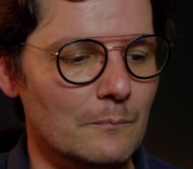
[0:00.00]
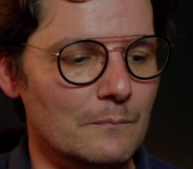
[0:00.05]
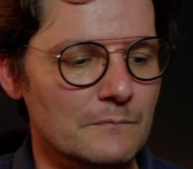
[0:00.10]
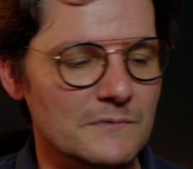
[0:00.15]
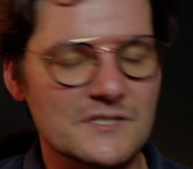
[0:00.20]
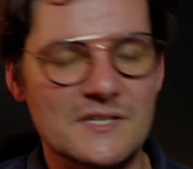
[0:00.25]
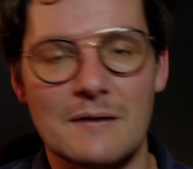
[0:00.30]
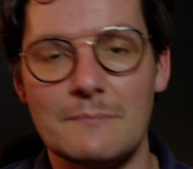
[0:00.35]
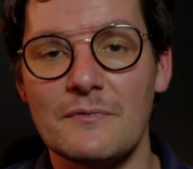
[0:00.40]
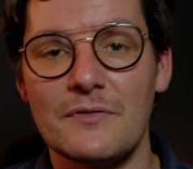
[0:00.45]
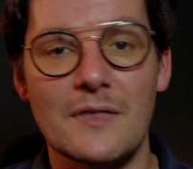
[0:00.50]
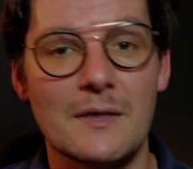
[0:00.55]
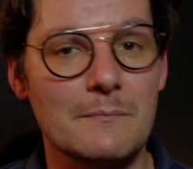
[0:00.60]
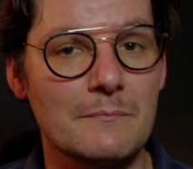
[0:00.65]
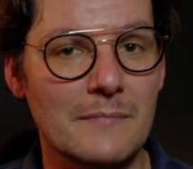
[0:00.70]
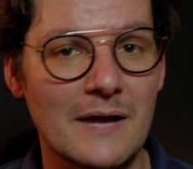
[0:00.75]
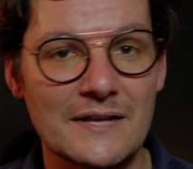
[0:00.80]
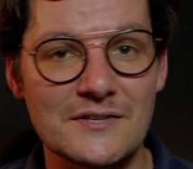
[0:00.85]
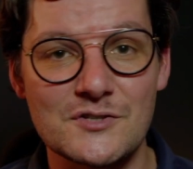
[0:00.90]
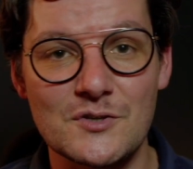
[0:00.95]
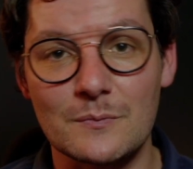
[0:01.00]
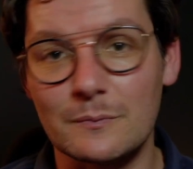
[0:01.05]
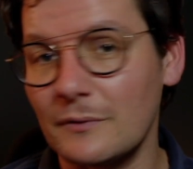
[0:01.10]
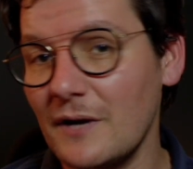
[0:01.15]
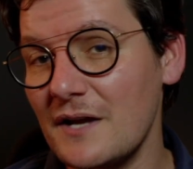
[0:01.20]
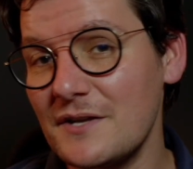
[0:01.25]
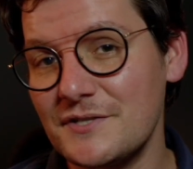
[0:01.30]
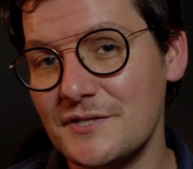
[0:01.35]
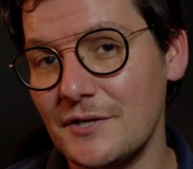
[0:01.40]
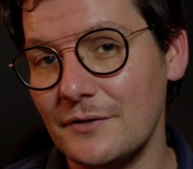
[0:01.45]
Some of them might
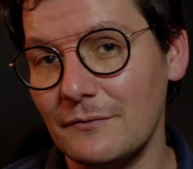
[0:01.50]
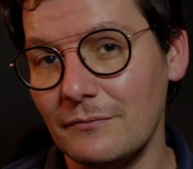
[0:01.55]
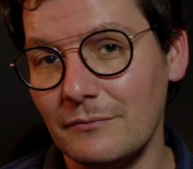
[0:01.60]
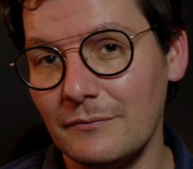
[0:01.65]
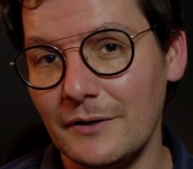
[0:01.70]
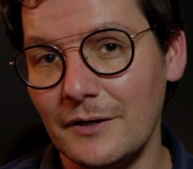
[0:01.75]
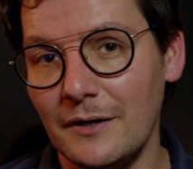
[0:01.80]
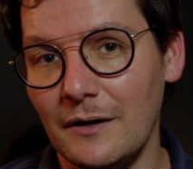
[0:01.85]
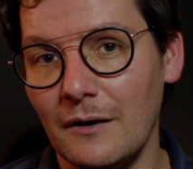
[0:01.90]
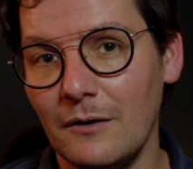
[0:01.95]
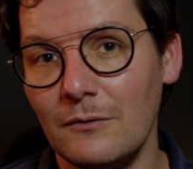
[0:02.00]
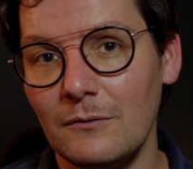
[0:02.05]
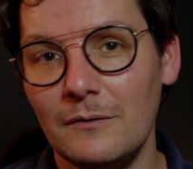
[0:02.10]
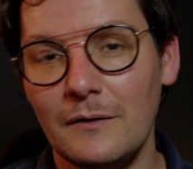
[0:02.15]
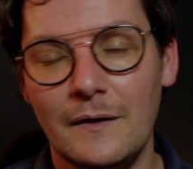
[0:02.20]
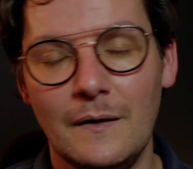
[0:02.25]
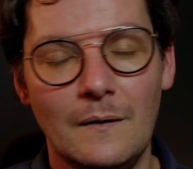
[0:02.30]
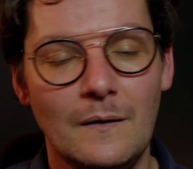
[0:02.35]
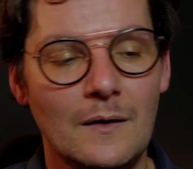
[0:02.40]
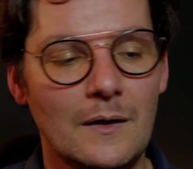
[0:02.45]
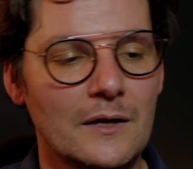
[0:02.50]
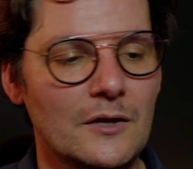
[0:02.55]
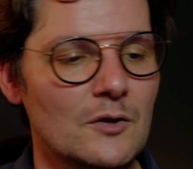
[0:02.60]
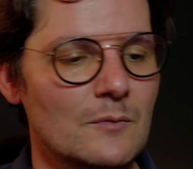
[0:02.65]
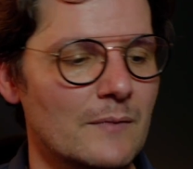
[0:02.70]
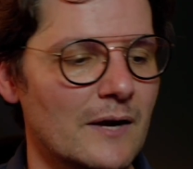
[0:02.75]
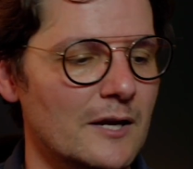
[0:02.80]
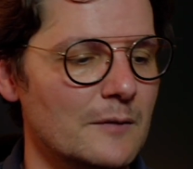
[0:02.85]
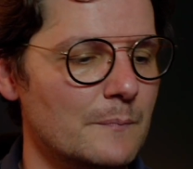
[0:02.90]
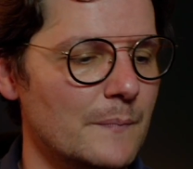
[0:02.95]
surprise you, you know. You
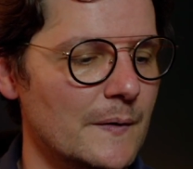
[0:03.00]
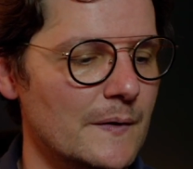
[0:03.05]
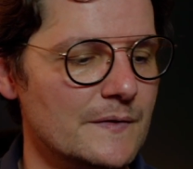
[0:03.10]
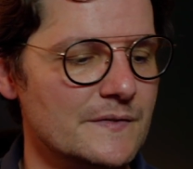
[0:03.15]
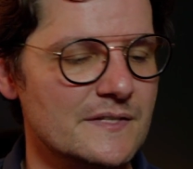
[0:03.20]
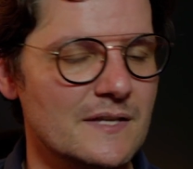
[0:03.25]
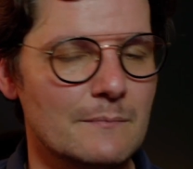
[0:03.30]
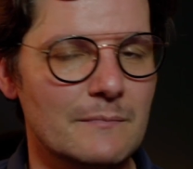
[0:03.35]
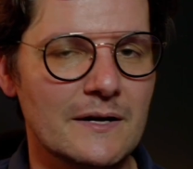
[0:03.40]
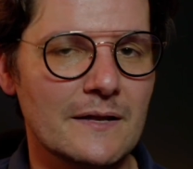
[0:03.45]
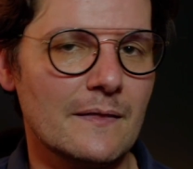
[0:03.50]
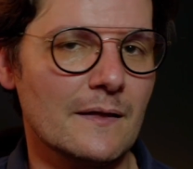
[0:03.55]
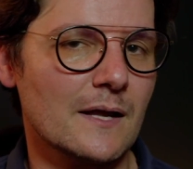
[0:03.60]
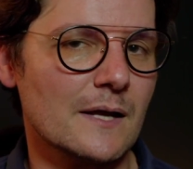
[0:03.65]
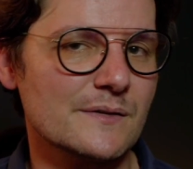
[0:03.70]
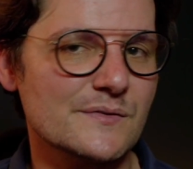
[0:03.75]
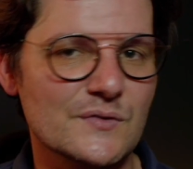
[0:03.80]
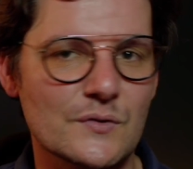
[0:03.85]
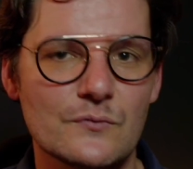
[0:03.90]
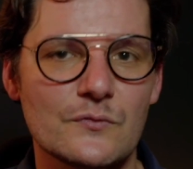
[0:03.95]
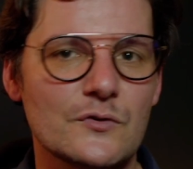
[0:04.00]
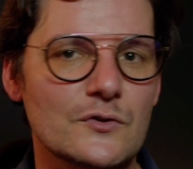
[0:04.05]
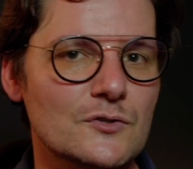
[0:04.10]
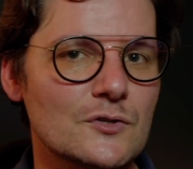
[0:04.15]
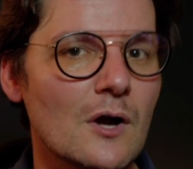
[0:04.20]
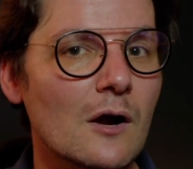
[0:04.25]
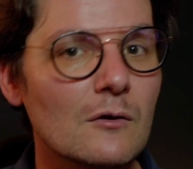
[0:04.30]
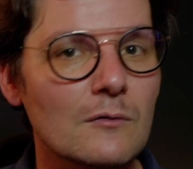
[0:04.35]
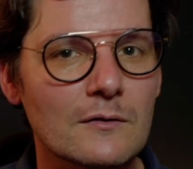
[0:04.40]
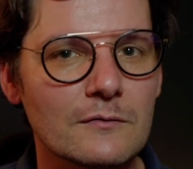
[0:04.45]
might be somebody that comes from
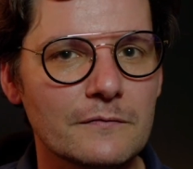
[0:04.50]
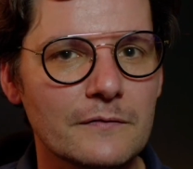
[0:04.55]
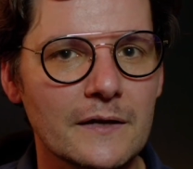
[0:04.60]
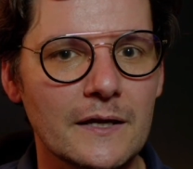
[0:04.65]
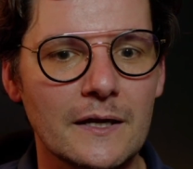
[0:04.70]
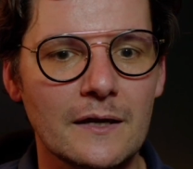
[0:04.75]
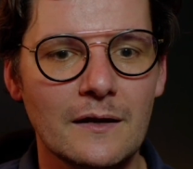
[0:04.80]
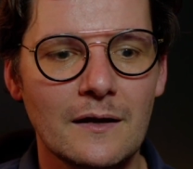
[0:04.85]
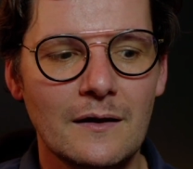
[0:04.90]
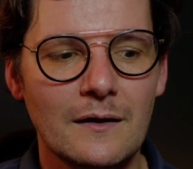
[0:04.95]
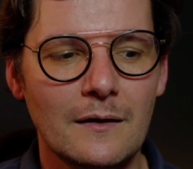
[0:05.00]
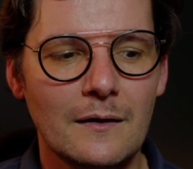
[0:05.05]
photography